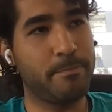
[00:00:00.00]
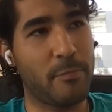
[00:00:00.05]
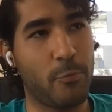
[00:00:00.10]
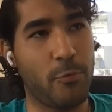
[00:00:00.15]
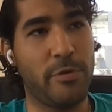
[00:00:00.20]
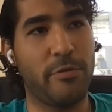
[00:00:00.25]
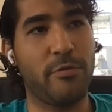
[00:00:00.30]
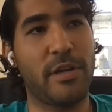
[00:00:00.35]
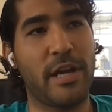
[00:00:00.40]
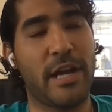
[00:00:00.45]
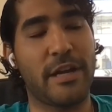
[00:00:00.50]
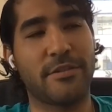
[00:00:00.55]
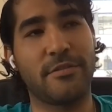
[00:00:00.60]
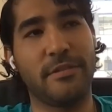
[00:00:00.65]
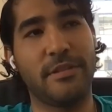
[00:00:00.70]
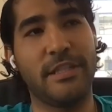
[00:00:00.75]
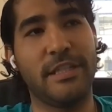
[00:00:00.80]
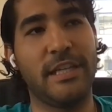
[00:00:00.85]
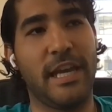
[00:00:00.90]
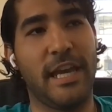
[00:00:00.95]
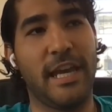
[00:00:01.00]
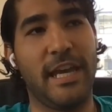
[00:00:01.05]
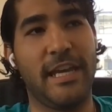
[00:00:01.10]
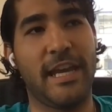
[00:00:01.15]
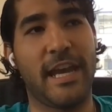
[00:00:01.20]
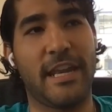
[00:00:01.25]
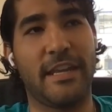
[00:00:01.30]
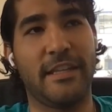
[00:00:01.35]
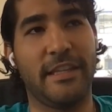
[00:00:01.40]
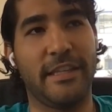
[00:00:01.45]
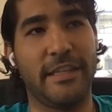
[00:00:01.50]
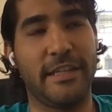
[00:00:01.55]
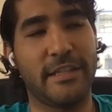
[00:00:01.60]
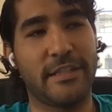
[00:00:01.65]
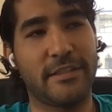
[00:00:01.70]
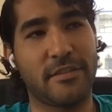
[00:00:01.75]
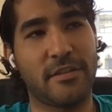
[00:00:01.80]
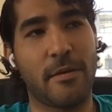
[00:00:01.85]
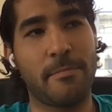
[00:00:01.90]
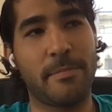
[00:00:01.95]
We were actually a
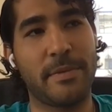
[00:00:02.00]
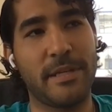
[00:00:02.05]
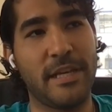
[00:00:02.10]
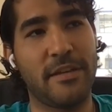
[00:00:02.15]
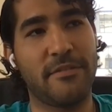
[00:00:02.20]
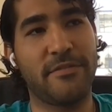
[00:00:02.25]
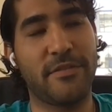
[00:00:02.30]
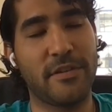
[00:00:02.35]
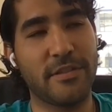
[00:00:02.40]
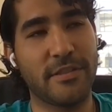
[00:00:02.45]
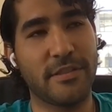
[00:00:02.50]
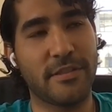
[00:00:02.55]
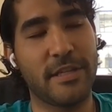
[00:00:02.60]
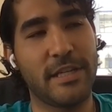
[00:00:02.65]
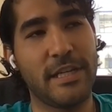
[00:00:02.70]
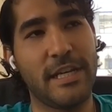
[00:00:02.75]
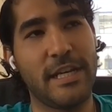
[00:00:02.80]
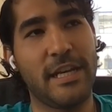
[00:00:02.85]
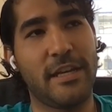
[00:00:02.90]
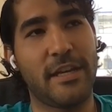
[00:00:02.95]
analytics company at first,